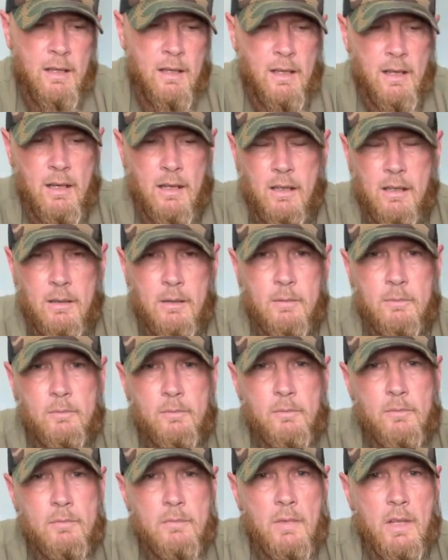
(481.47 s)

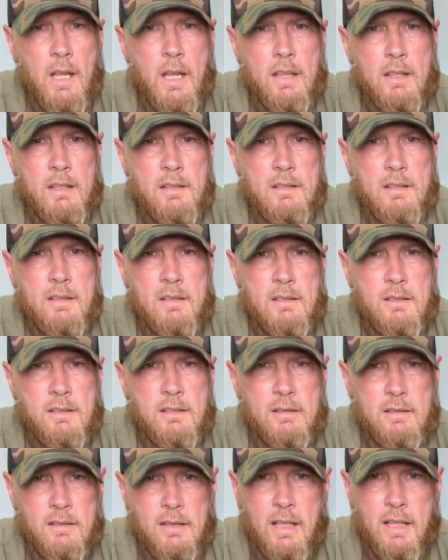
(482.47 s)
And this is,
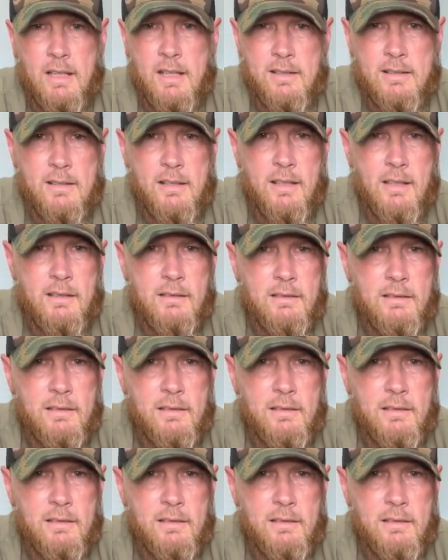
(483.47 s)
like I said,